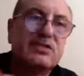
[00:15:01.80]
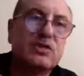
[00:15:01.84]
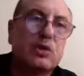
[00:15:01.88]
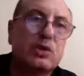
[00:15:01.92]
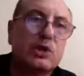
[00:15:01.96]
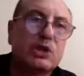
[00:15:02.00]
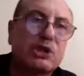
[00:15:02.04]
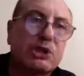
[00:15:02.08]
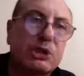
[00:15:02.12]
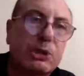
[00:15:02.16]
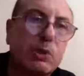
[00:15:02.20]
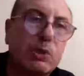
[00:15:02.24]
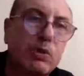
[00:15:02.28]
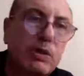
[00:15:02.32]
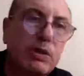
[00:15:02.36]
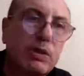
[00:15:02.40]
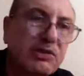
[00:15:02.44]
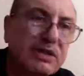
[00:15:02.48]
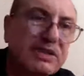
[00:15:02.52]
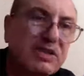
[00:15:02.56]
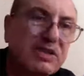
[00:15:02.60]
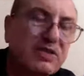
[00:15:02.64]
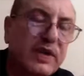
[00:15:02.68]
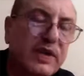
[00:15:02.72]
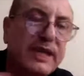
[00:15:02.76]
or
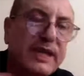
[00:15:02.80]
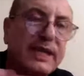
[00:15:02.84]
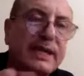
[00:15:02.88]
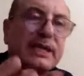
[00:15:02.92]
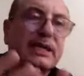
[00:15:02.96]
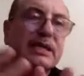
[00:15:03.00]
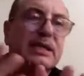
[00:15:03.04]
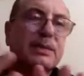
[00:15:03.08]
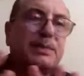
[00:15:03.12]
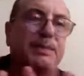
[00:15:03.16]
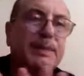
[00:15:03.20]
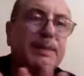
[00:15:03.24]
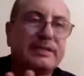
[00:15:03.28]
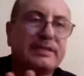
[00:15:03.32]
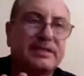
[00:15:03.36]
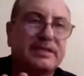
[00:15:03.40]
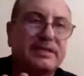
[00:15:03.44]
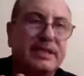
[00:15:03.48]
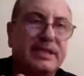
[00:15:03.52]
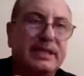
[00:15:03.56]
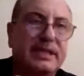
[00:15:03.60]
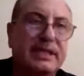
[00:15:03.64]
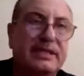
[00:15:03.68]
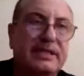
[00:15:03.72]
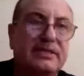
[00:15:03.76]
transferring the
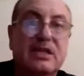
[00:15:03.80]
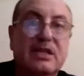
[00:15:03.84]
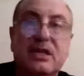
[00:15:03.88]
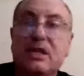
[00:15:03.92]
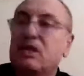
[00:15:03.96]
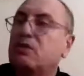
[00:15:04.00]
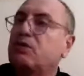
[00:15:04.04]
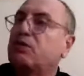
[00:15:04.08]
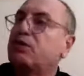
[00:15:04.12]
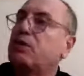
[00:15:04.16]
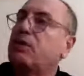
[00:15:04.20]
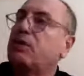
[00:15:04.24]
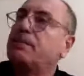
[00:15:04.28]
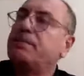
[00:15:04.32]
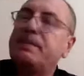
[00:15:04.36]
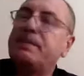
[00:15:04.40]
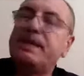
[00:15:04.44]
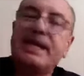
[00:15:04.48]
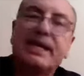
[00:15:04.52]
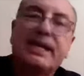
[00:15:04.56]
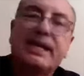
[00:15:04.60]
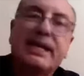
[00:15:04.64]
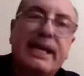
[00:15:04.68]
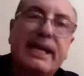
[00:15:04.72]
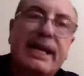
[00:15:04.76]
Palestinians from
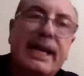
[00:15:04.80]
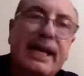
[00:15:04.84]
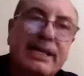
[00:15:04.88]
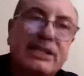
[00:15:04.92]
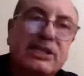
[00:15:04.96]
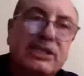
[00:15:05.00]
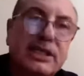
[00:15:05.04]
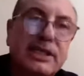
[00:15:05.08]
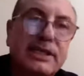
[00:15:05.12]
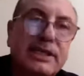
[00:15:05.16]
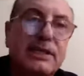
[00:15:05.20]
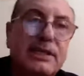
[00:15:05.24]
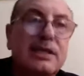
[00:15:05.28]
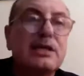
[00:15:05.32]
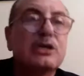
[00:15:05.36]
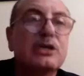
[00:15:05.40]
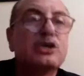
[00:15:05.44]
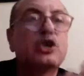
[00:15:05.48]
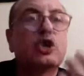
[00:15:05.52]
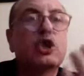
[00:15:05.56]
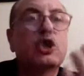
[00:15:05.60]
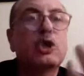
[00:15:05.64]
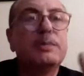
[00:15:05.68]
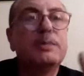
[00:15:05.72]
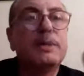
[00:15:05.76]
being a nation
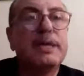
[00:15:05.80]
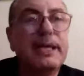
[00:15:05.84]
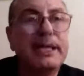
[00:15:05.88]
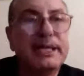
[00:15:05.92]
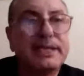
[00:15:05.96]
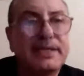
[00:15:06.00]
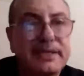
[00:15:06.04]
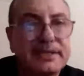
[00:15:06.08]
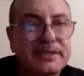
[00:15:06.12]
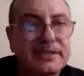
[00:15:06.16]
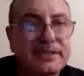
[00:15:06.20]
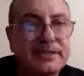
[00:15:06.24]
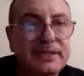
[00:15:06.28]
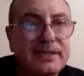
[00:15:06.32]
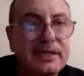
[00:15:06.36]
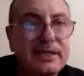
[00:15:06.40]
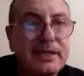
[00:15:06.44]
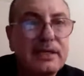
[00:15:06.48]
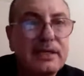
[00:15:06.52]
to communities.